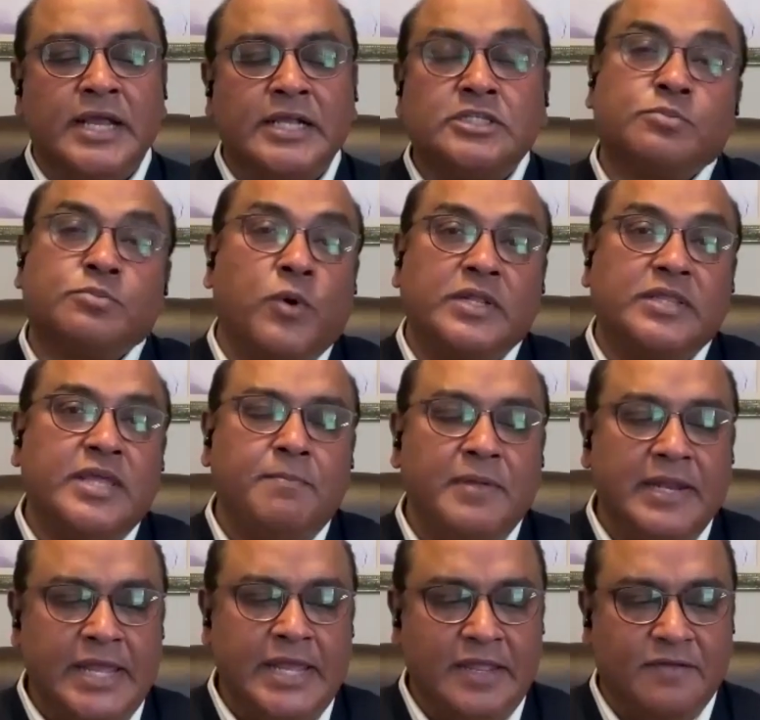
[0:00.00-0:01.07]
That's what they
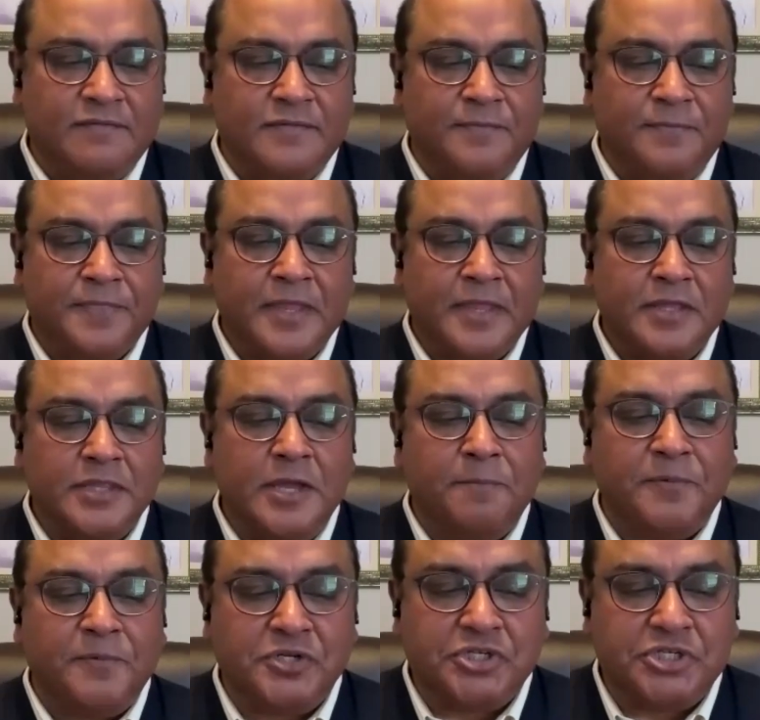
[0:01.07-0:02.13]
believe. They
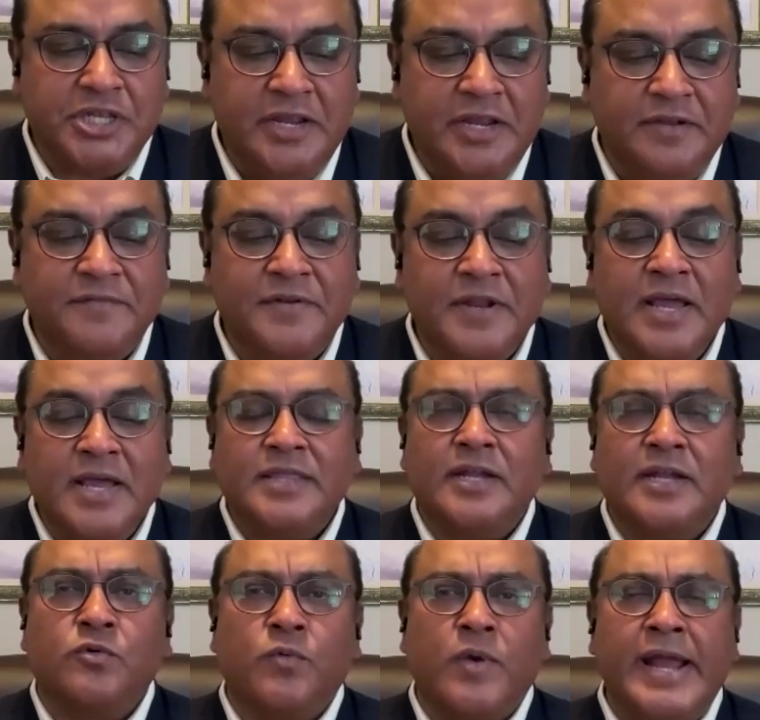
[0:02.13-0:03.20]
perceived
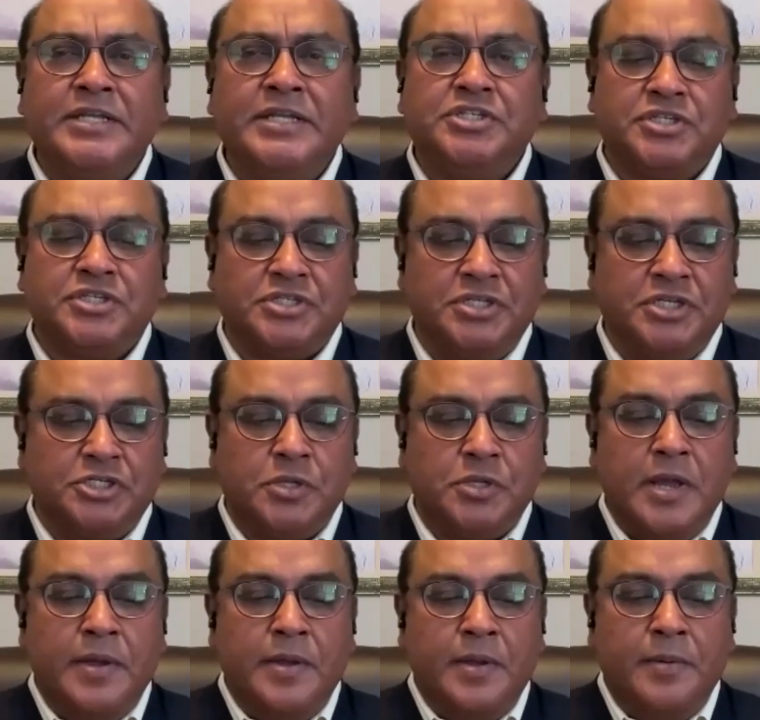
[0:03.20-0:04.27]
that righteousness
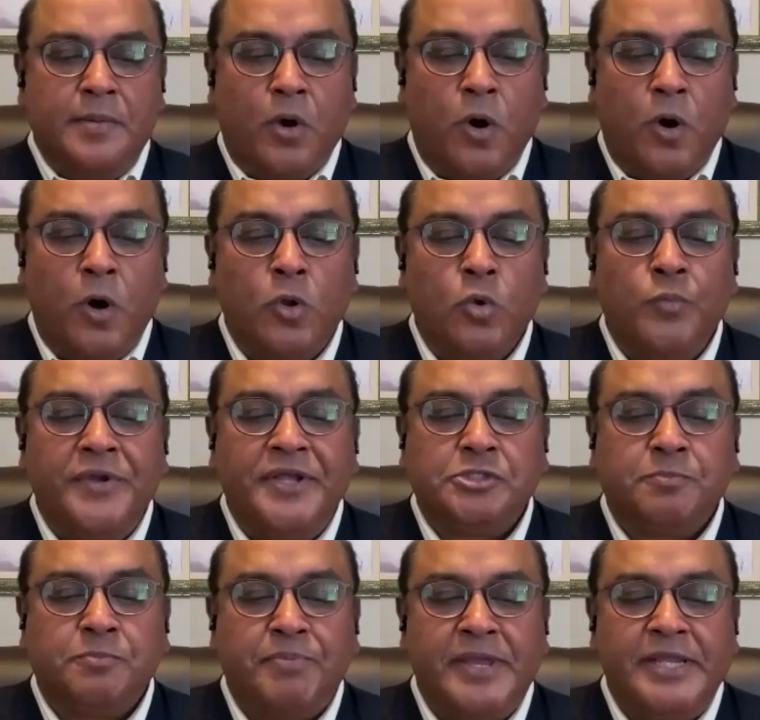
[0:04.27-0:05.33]

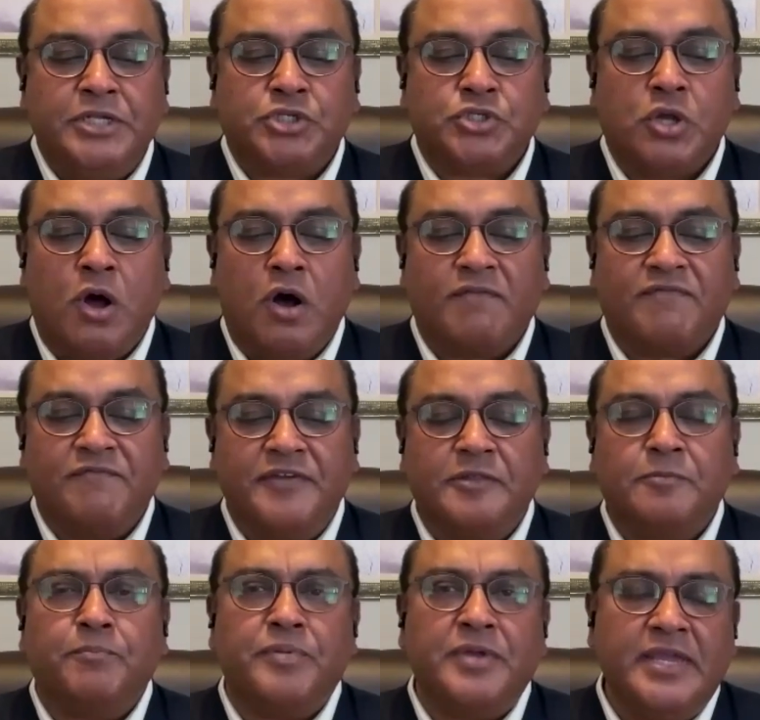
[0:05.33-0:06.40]
always pays off
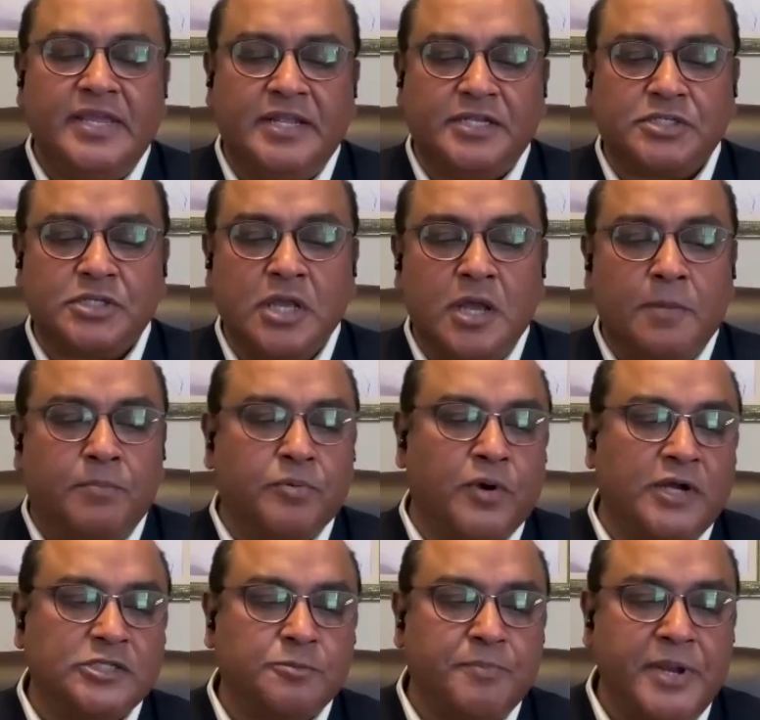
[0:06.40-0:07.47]
with peace,
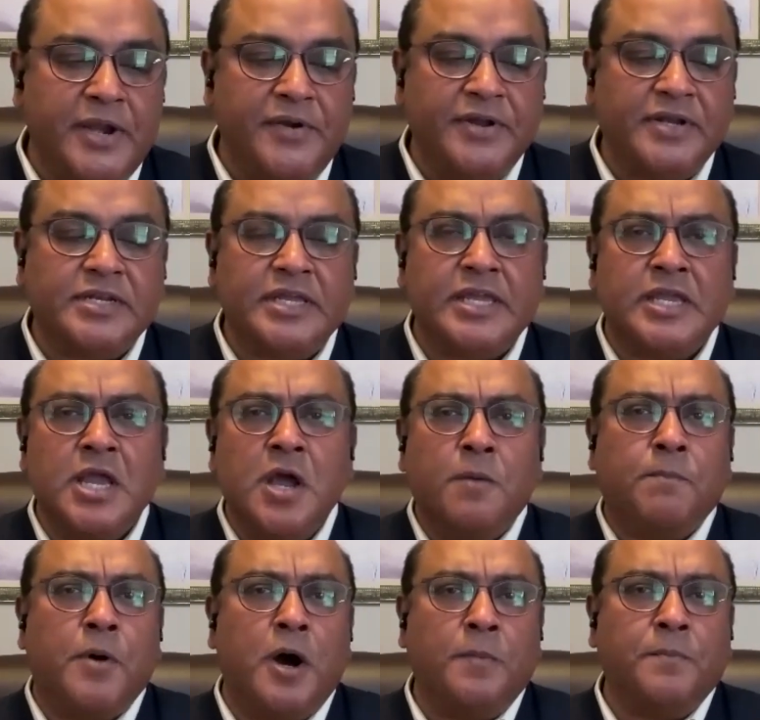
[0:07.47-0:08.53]
prosperity,
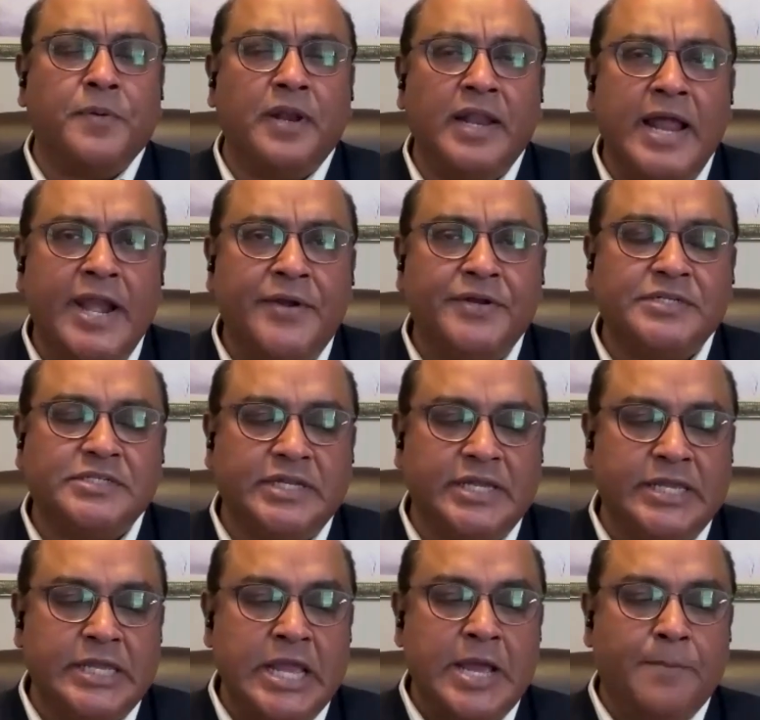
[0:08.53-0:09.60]

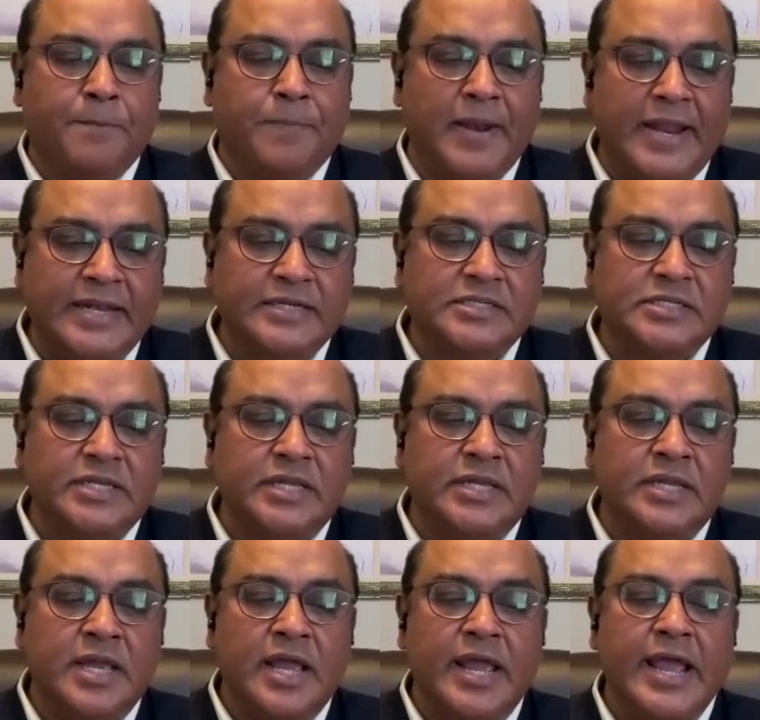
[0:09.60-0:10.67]
popularity,
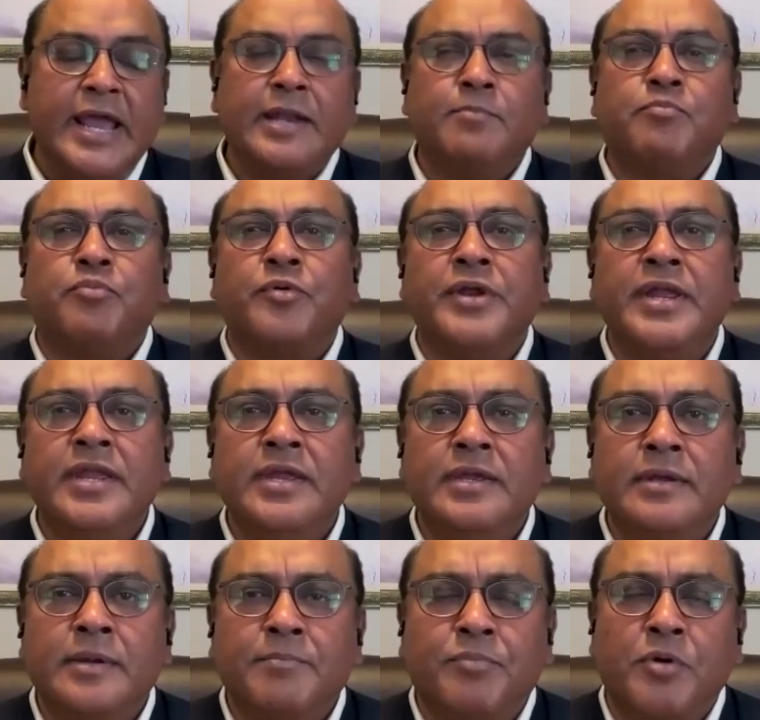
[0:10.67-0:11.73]
plenty, and
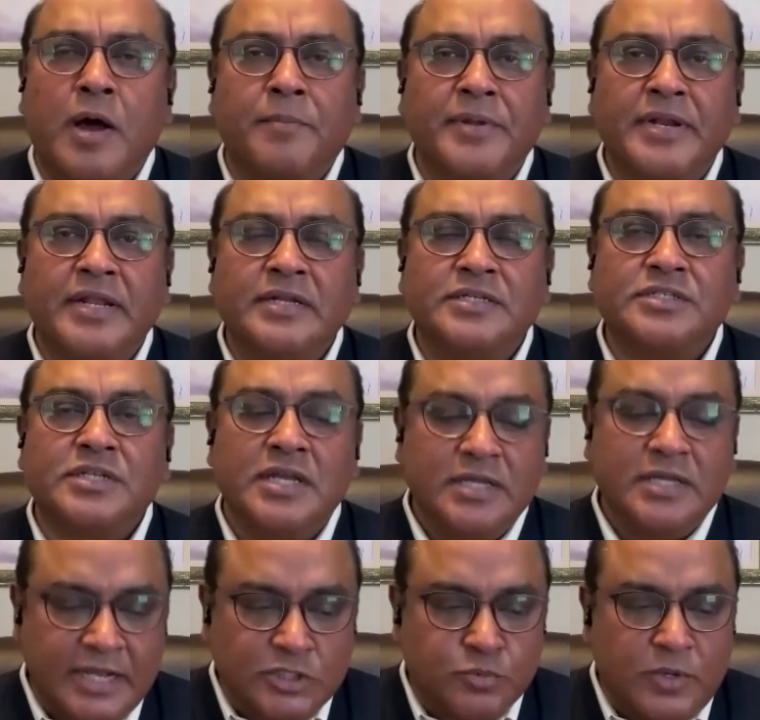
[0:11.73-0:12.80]
pre prominence.
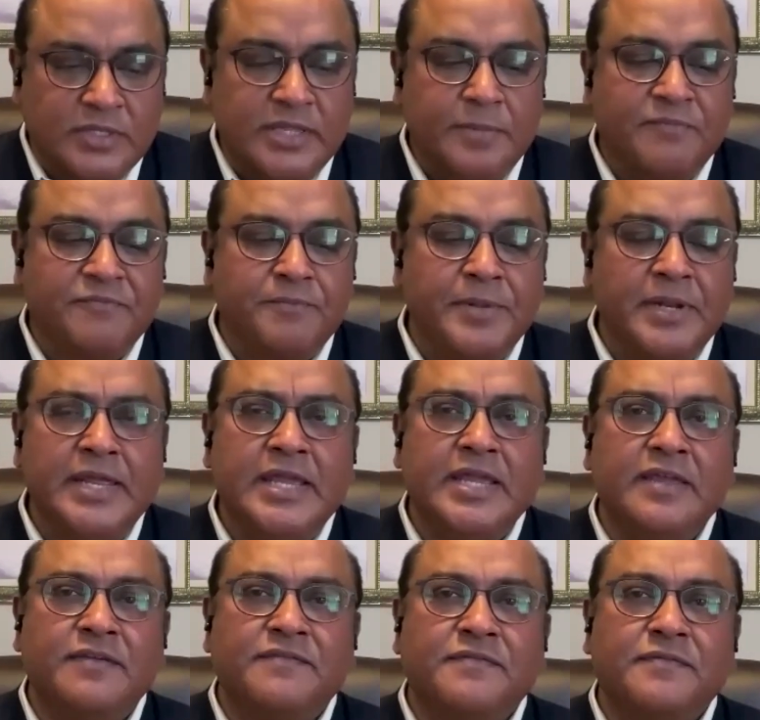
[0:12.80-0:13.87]
That's what they
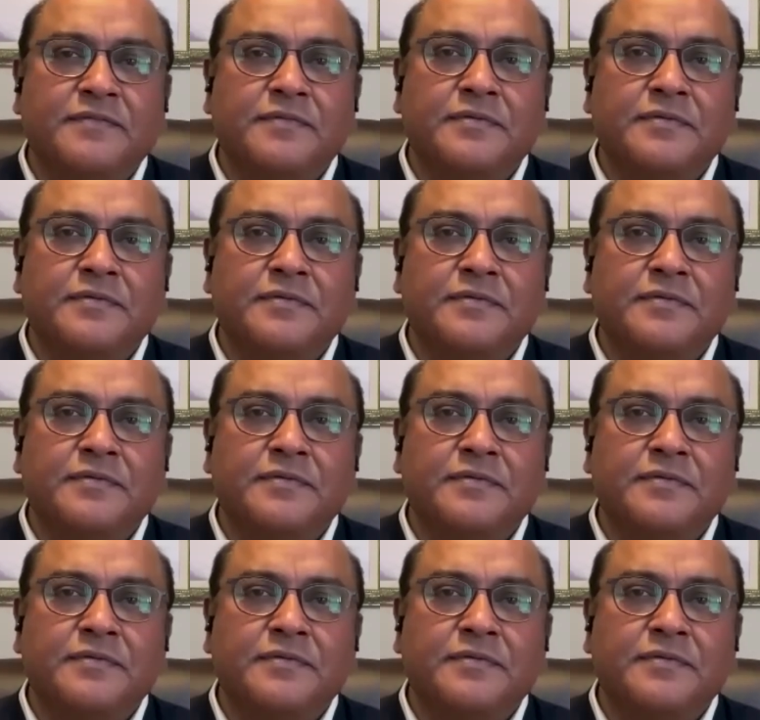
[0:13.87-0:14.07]
believe.